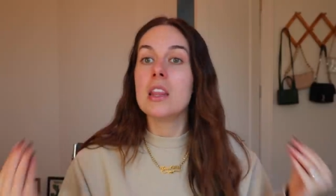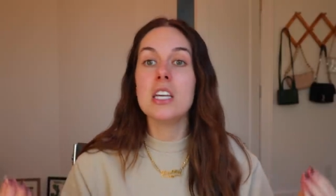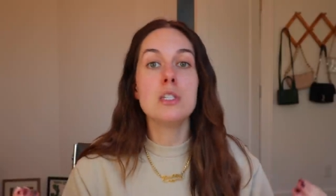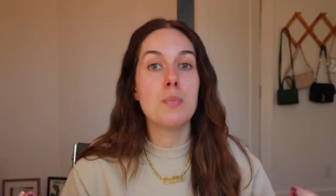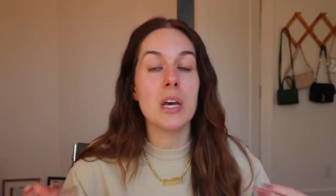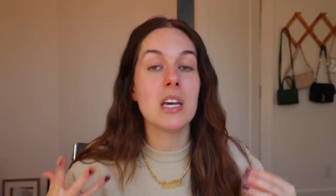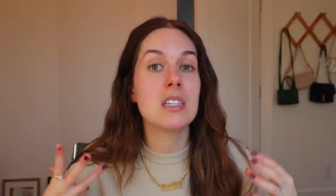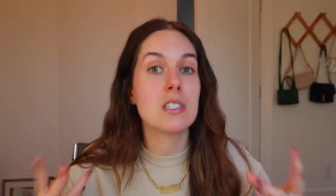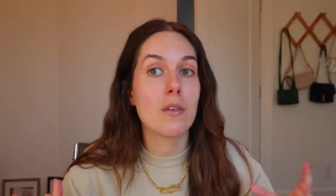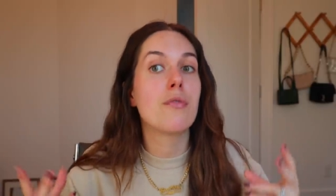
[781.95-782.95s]
these big
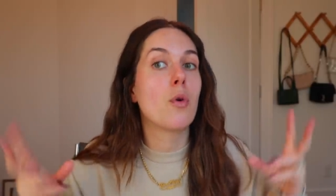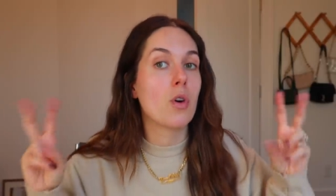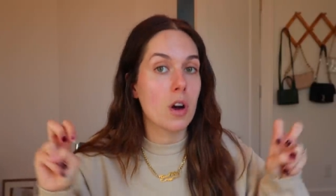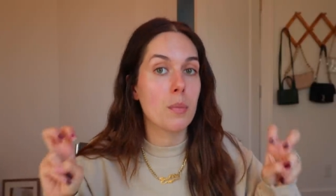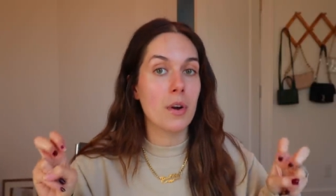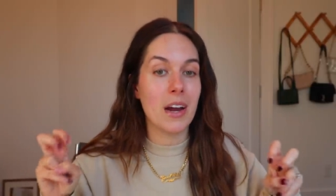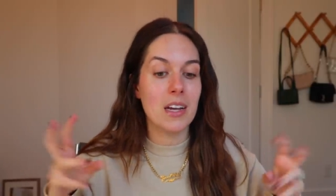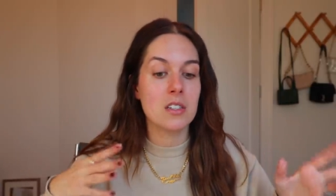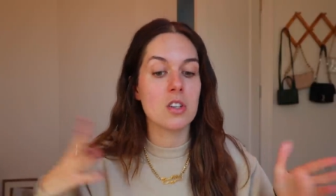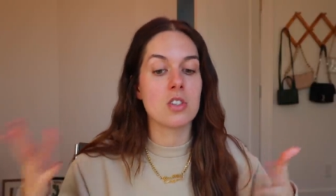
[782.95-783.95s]
Sephora
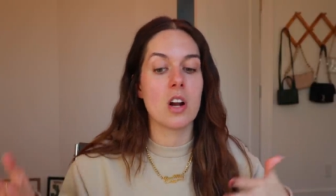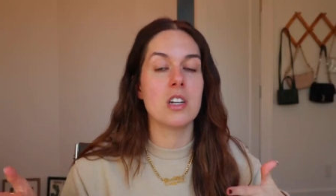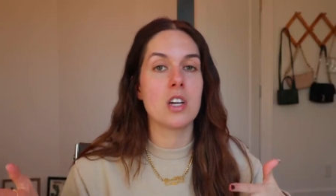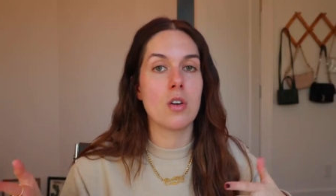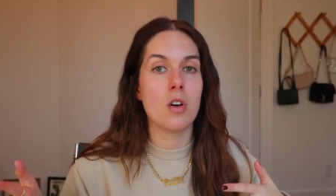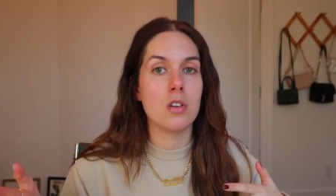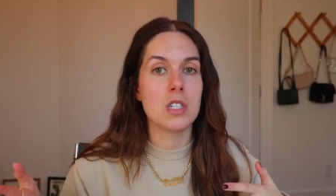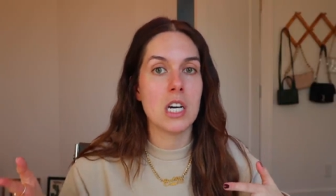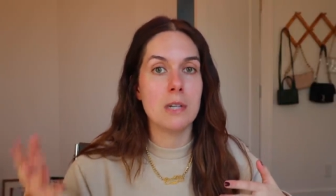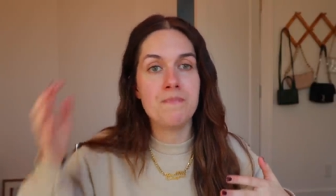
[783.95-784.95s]
brands are starting to go to
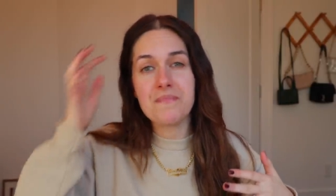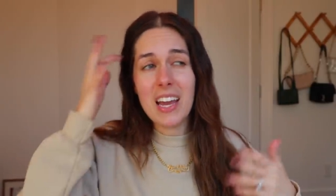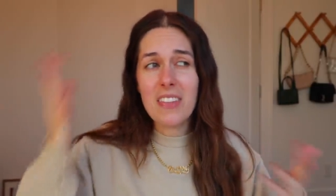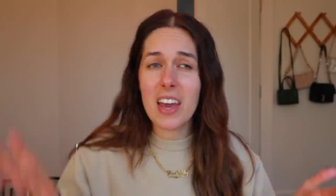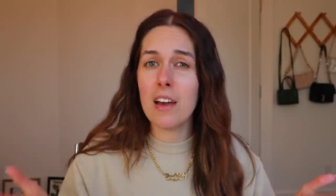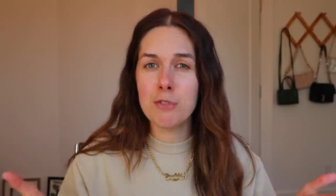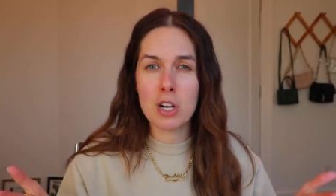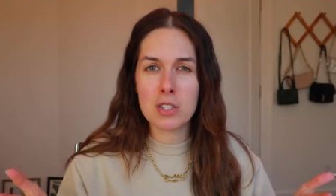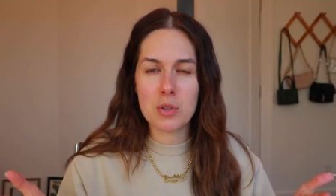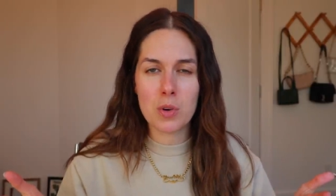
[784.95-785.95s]
Ulta, and they have
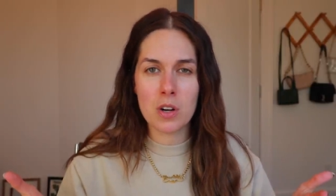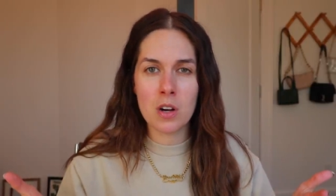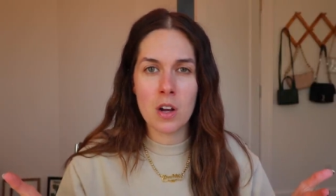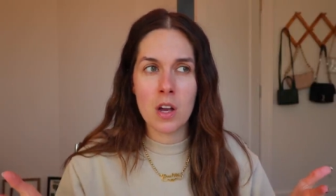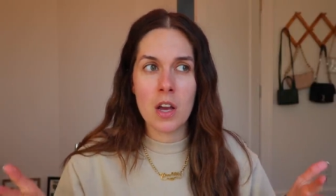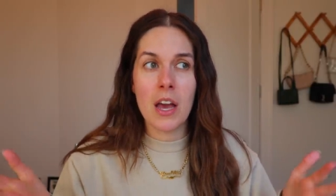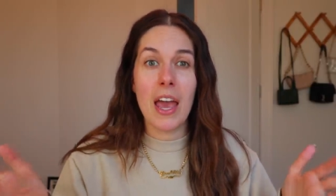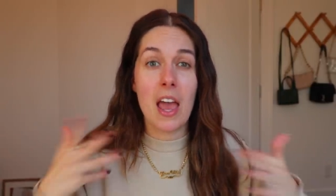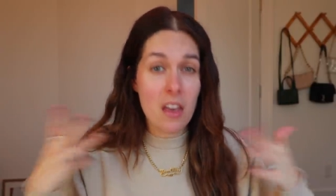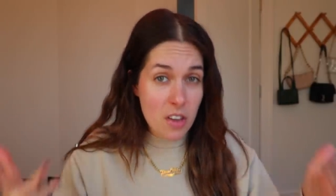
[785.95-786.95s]
drugstore,
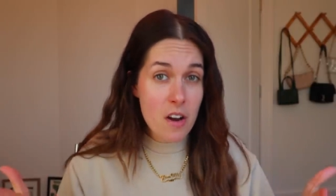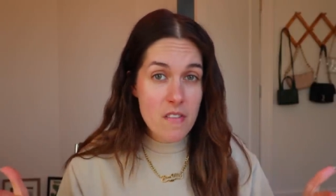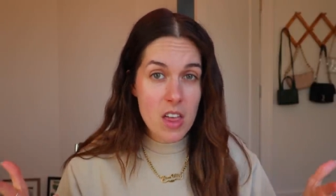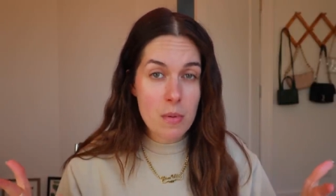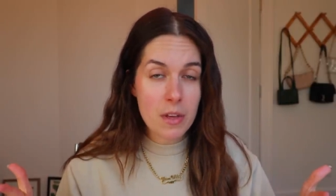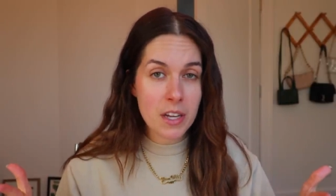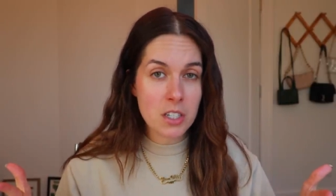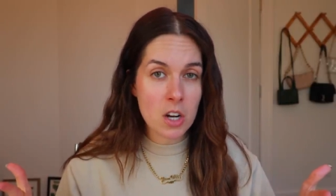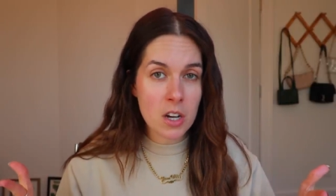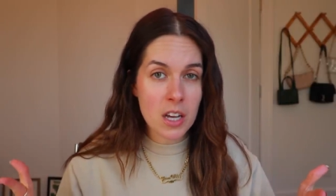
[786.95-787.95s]
and they're available at
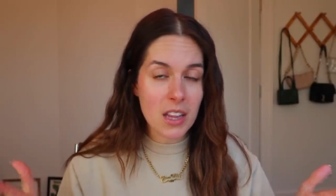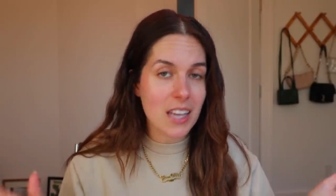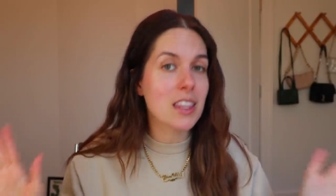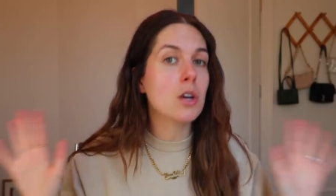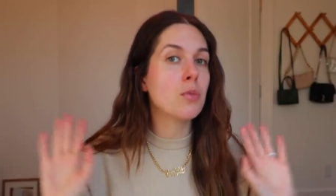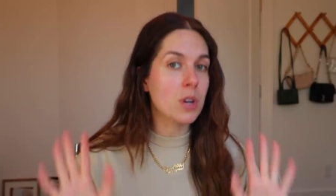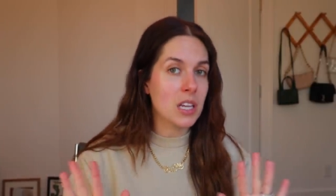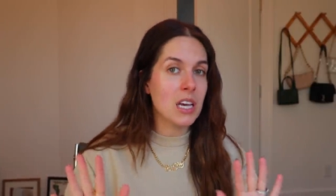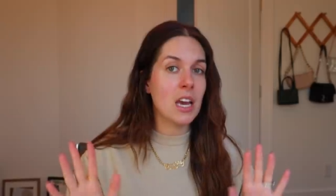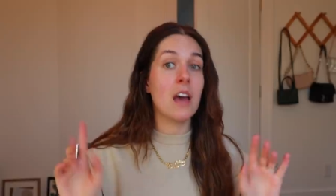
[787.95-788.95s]
Target. Like they're
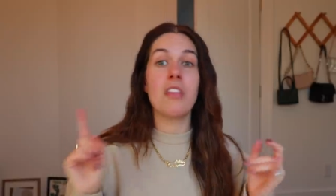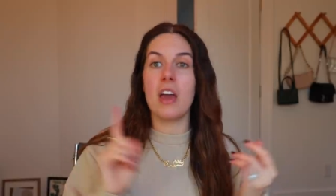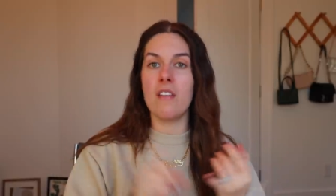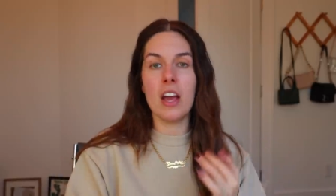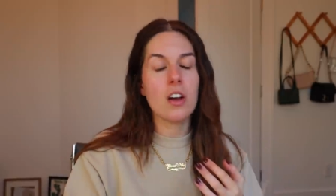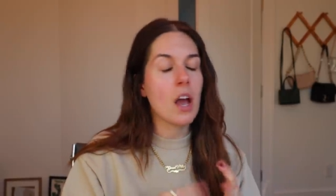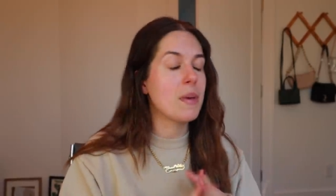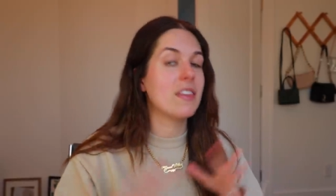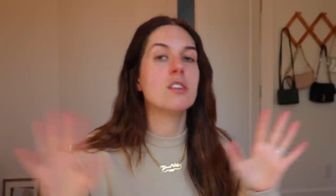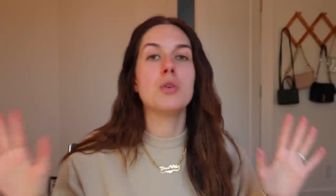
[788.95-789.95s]
really, they have haircut. I
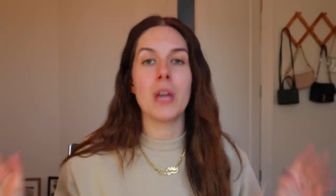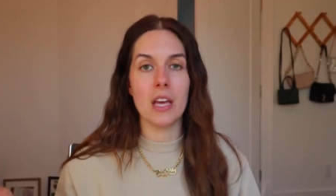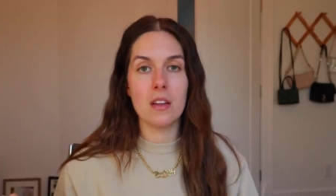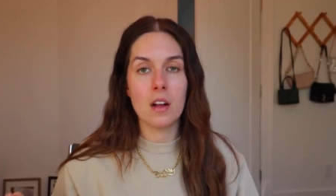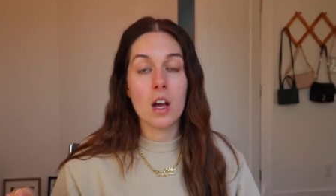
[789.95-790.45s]
mean, they're doing it.